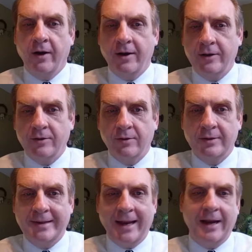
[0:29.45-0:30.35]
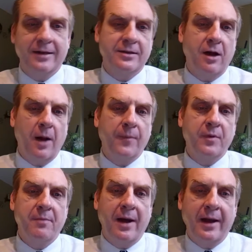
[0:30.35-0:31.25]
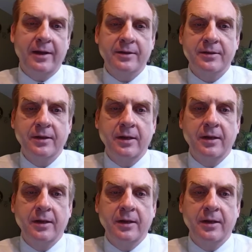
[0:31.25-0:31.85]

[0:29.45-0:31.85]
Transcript: got your tasks optimized